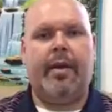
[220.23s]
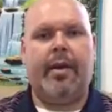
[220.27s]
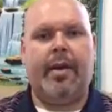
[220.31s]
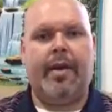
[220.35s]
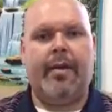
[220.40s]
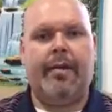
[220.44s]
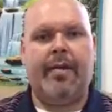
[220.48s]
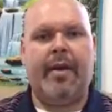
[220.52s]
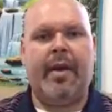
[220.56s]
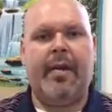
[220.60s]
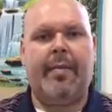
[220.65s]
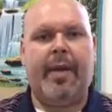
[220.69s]

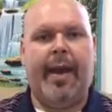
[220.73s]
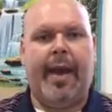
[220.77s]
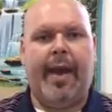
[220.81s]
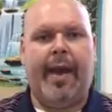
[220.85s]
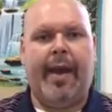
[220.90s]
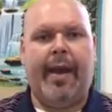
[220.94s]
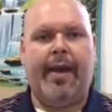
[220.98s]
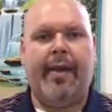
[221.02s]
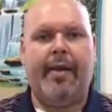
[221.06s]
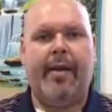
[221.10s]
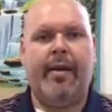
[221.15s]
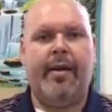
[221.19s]
give them
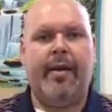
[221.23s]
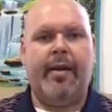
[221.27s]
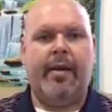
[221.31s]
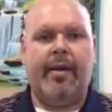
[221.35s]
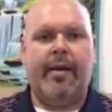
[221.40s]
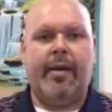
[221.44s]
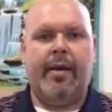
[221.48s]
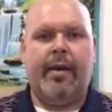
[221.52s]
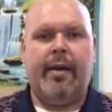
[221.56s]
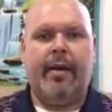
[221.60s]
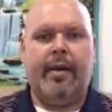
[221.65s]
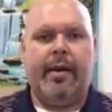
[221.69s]
aid,
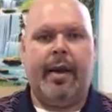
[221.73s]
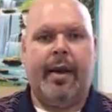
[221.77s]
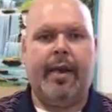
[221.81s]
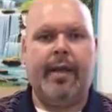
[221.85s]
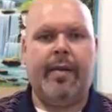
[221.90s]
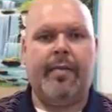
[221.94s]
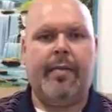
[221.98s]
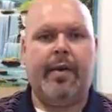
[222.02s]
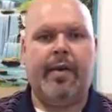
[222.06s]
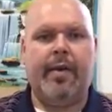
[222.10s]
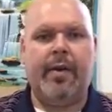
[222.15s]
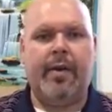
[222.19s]
and
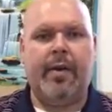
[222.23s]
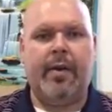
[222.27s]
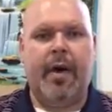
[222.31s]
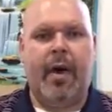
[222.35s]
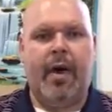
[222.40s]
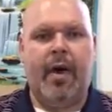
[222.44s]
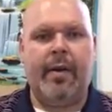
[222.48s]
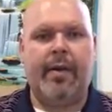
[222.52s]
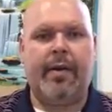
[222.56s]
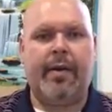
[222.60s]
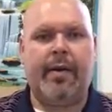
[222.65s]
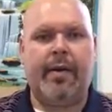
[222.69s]
take them to the
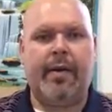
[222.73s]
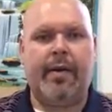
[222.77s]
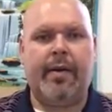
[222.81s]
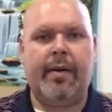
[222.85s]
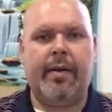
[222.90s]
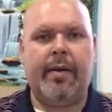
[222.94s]
doctor."